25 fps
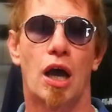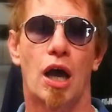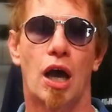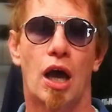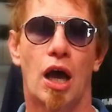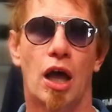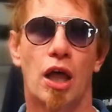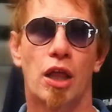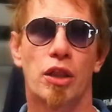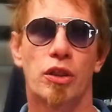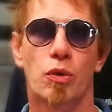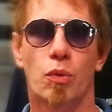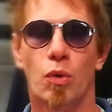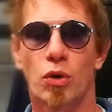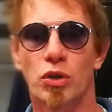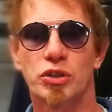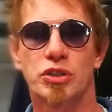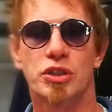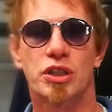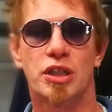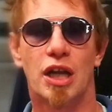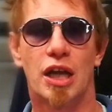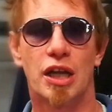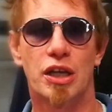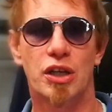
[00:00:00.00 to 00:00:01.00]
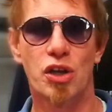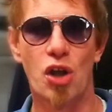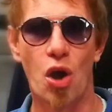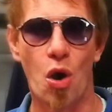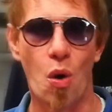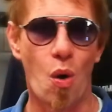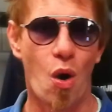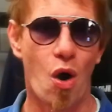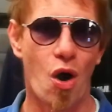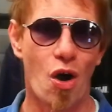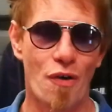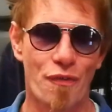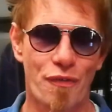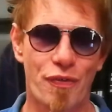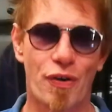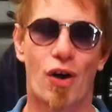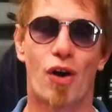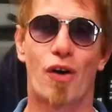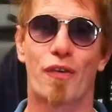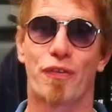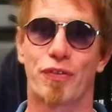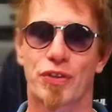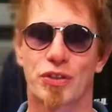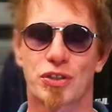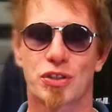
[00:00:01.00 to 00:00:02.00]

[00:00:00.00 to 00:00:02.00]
and the ones that I know of off the